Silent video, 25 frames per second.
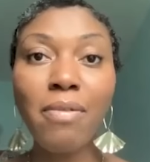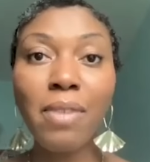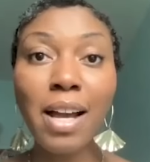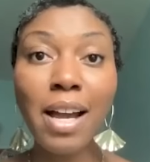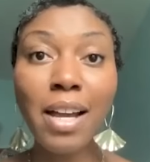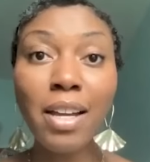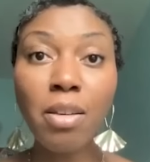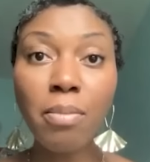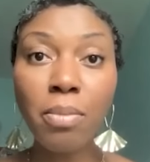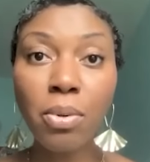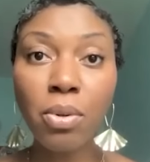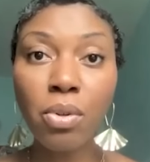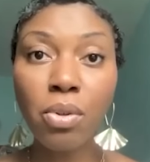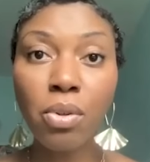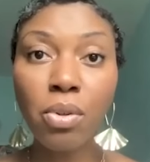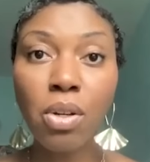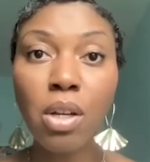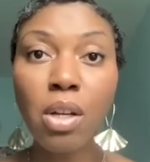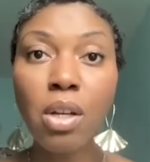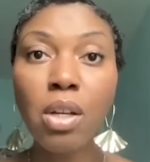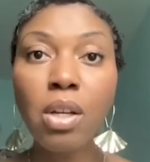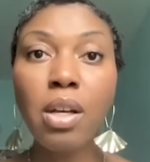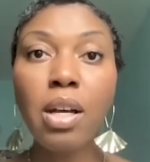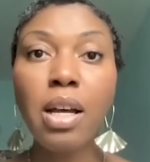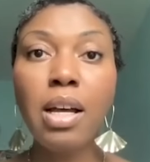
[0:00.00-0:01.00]
viable
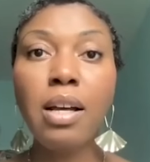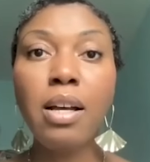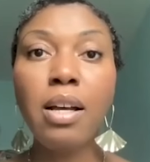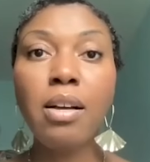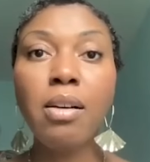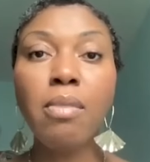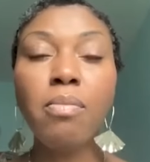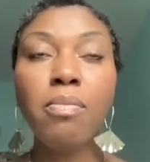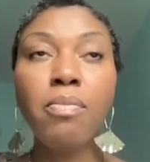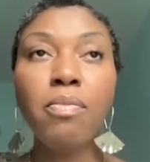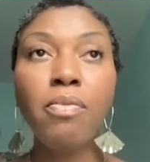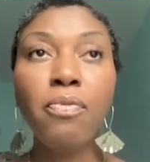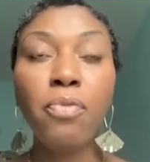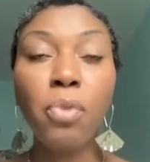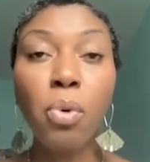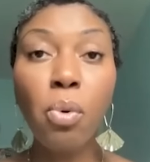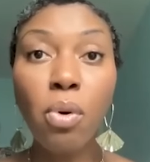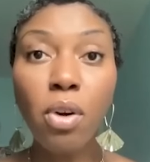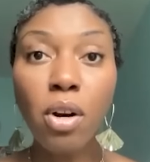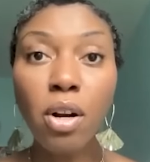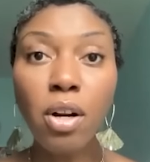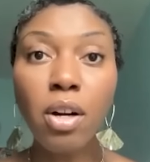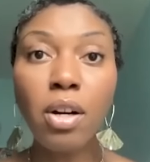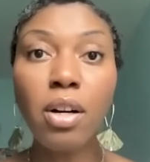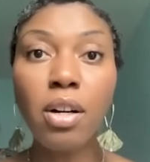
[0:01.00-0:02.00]
um,
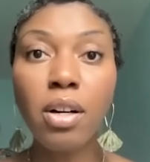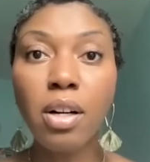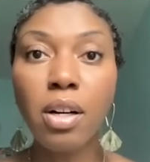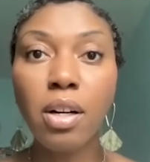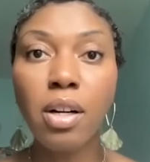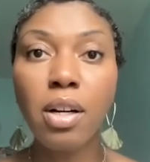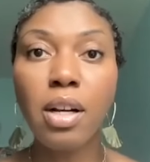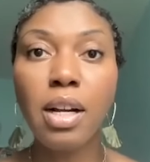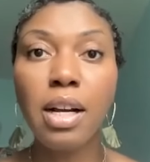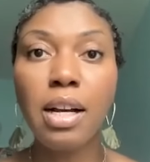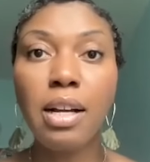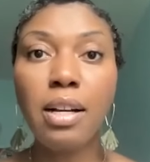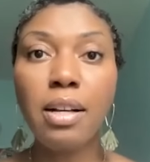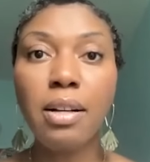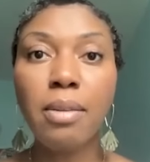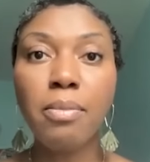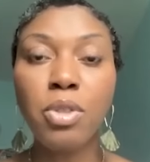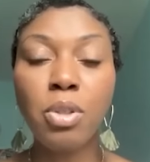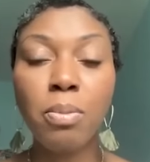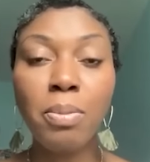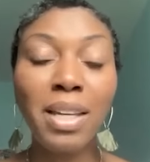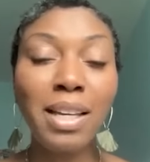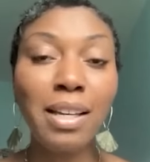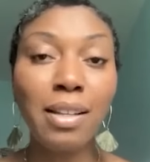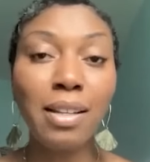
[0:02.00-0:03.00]
for um,
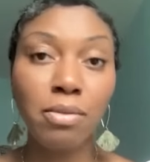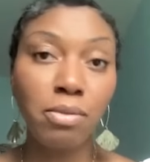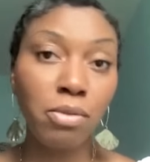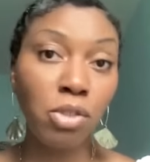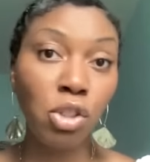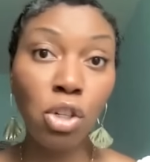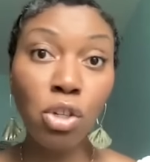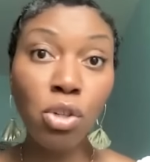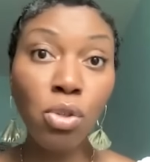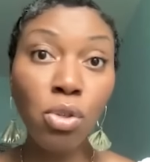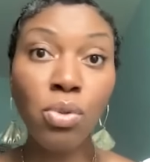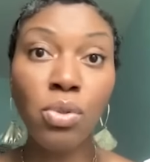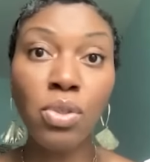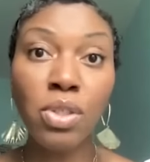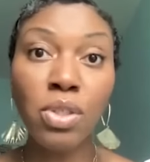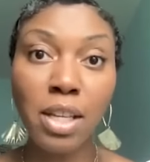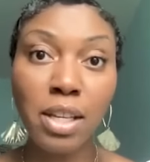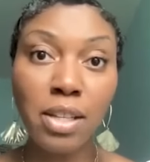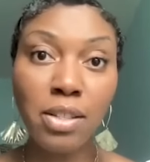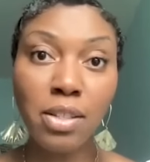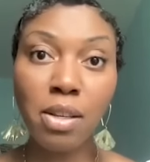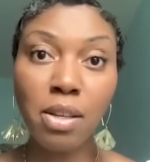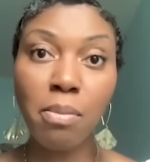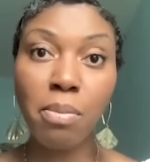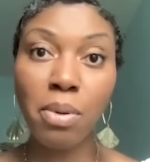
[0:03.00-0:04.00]
to be used
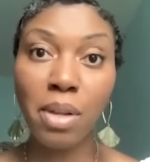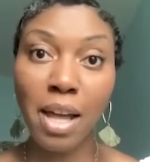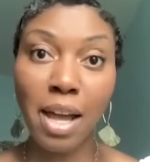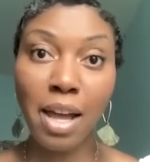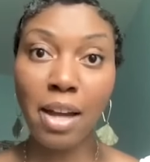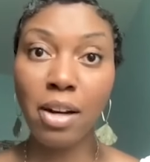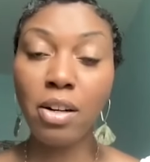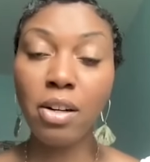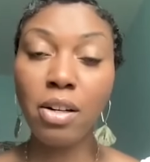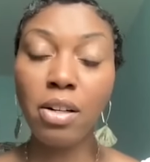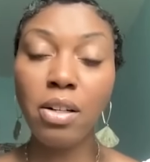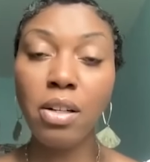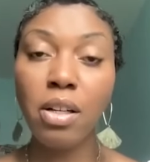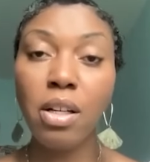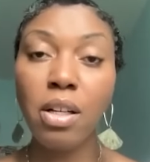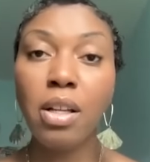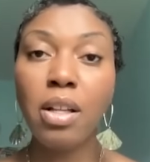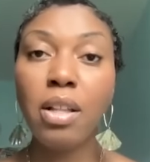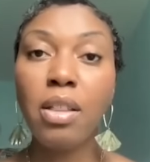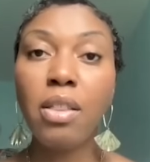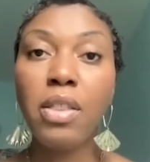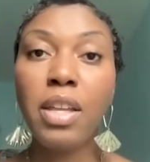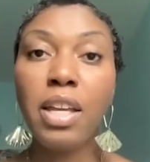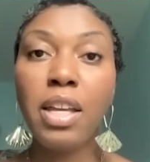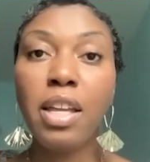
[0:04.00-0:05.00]
as a bladder,
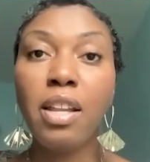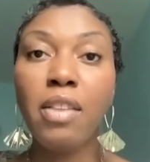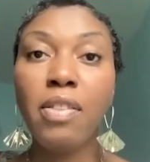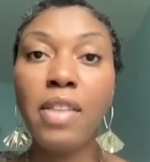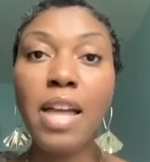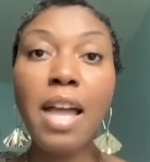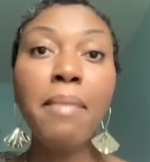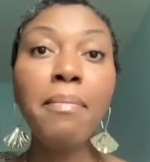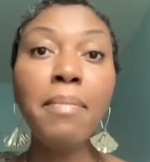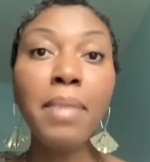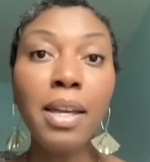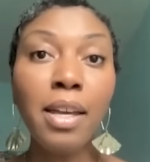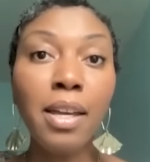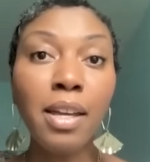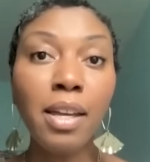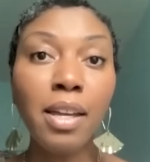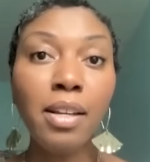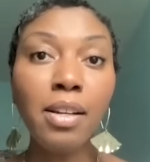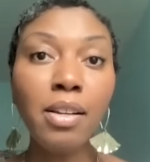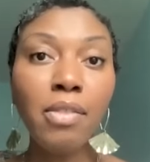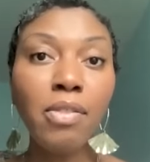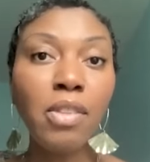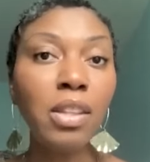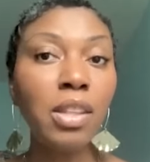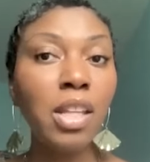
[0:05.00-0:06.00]
then that
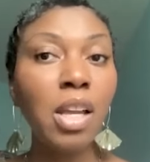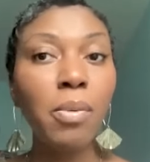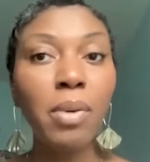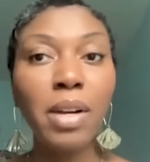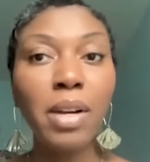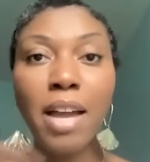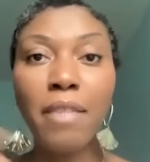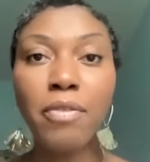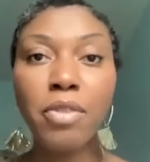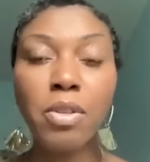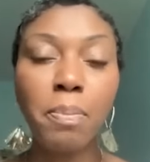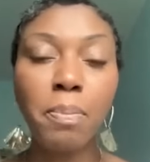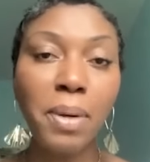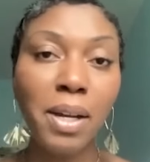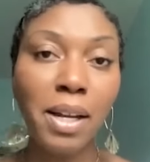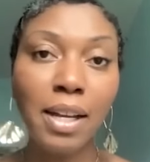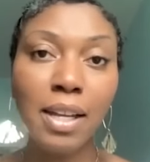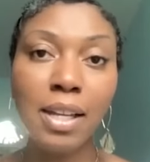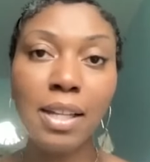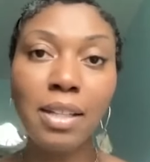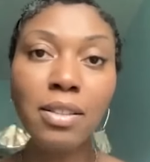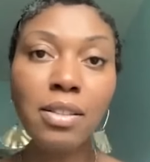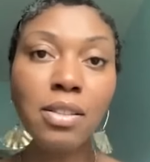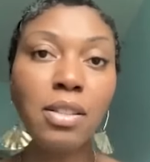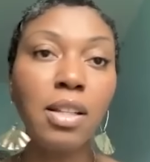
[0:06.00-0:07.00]
meant that they would have to
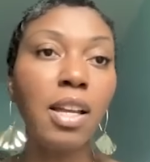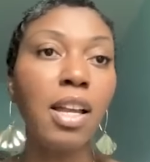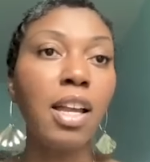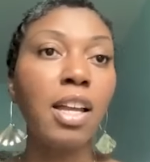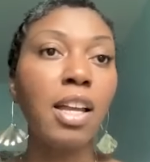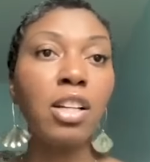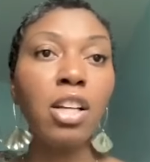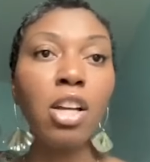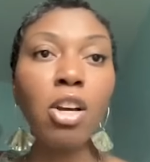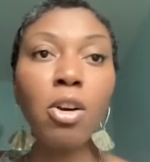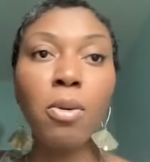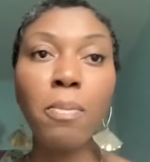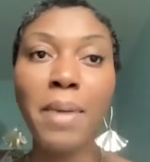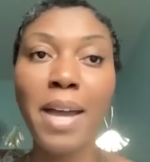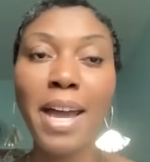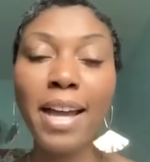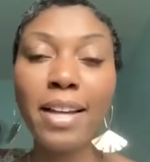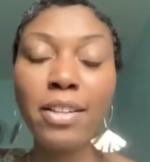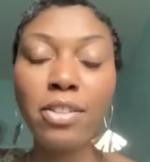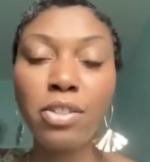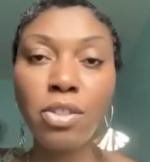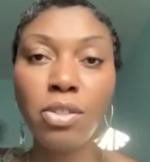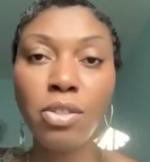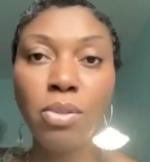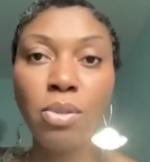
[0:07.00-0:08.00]
punt and go
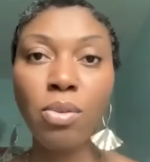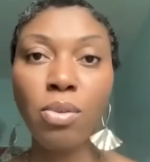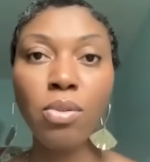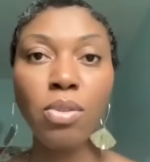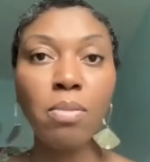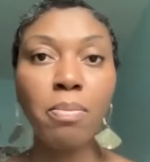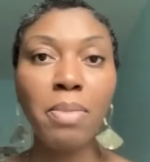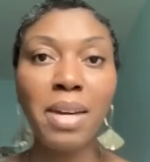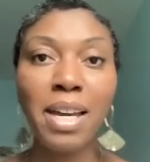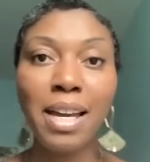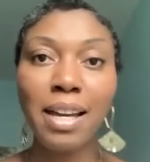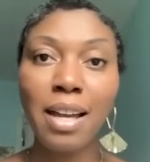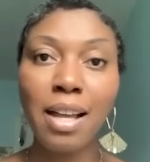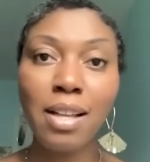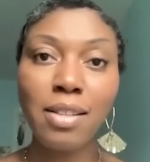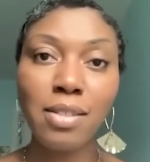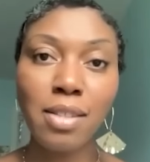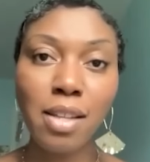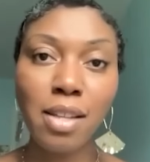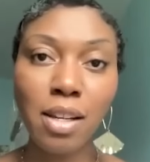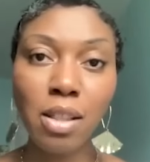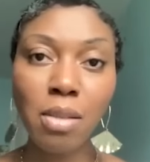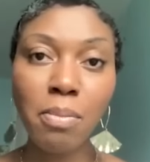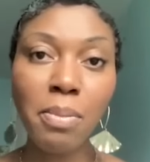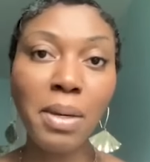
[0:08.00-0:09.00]
back to the bag
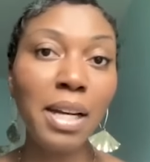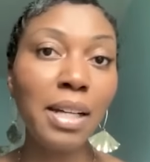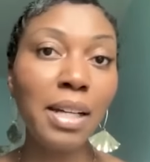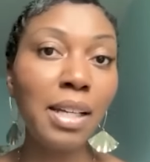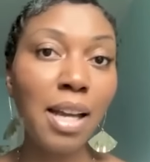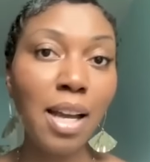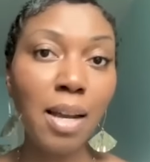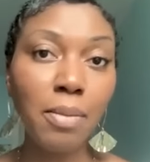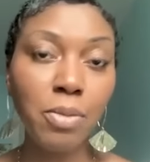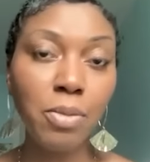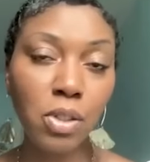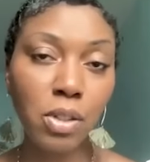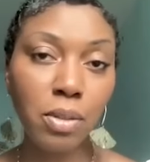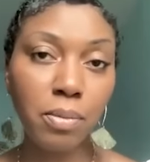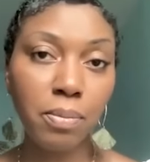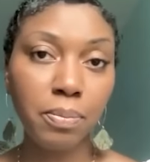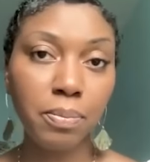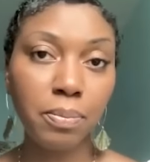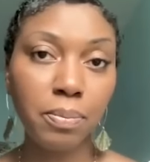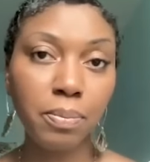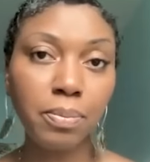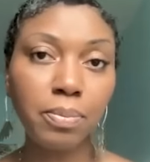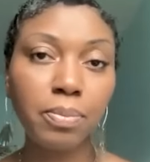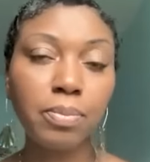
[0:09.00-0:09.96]
outside of the body option.